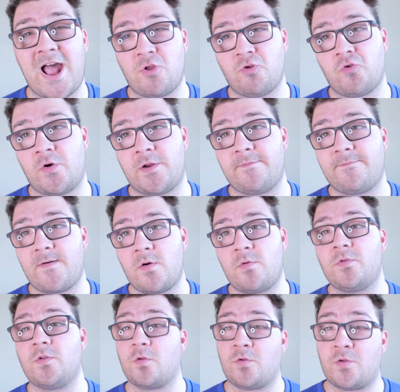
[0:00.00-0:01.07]
Android
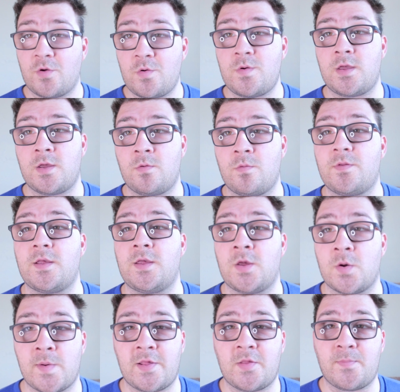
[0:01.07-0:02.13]
phones do use
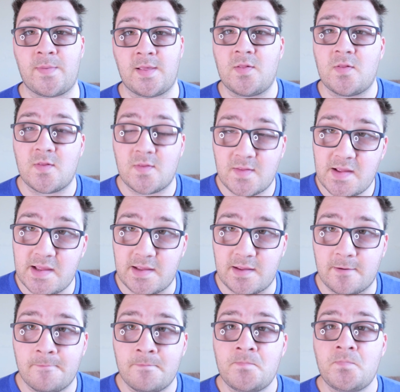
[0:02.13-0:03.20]

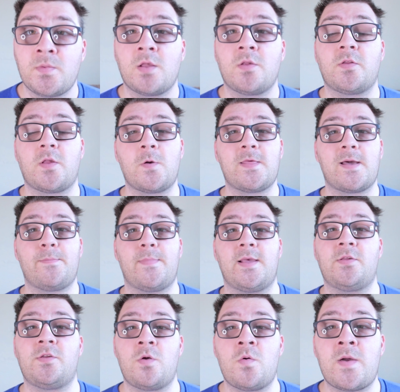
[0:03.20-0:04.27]
USB-C, so that
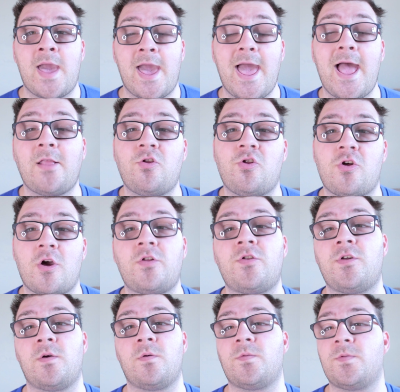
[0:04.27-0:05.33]
means you can
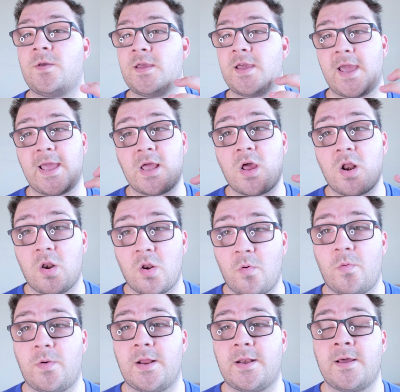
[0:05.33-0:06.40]
just use the
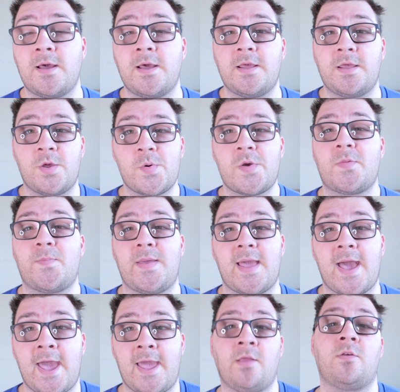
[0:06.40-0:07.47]
included
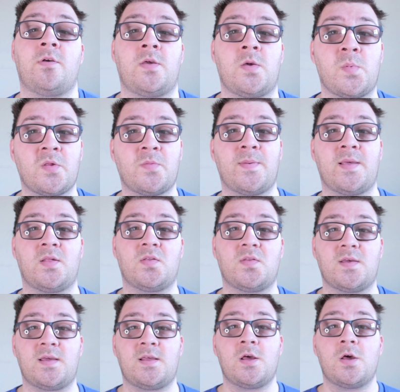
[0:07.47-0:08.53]
USB-A to
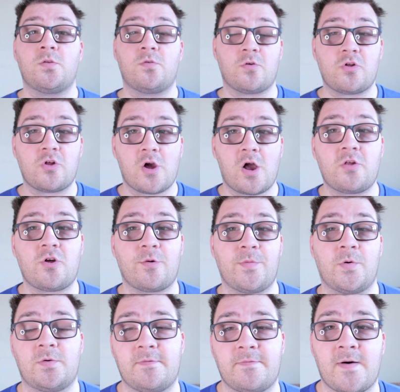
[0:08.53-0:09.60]
USB-C to charge up
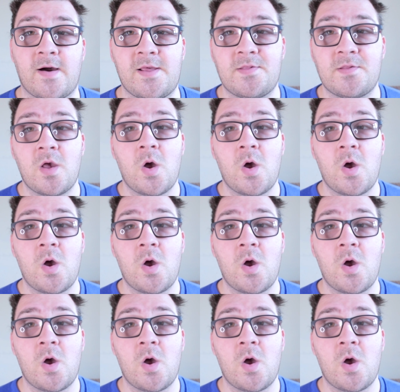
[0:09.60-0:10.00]
your device